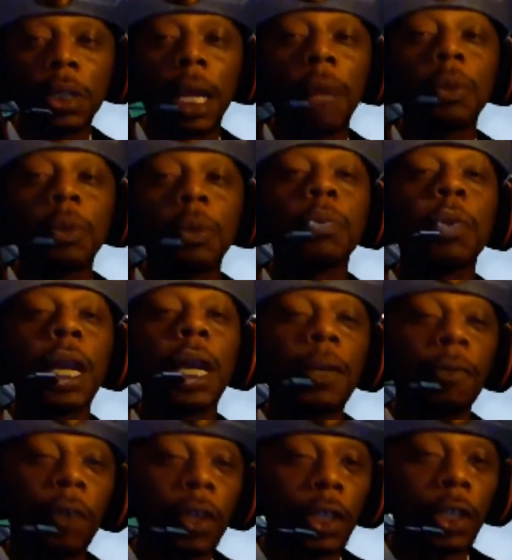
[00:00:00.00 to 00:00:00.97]
I was
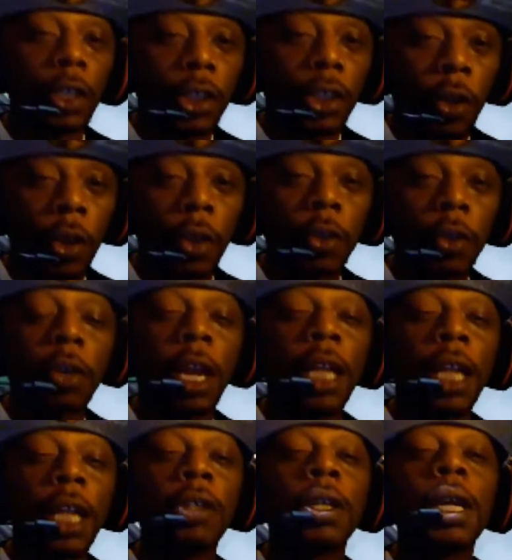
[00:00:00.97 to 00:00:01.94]
waiting for the Solo
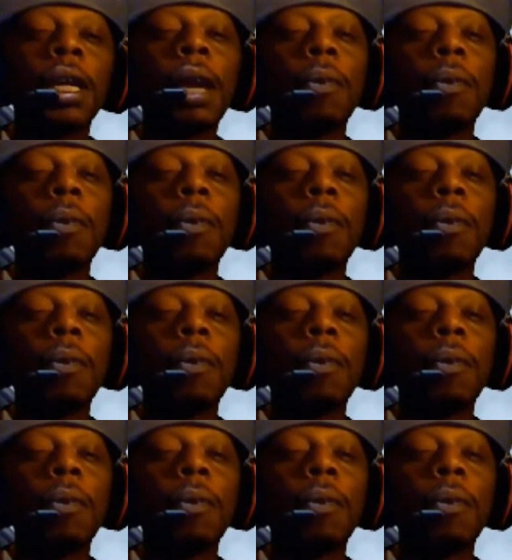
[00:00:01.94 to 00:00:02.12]
trailer.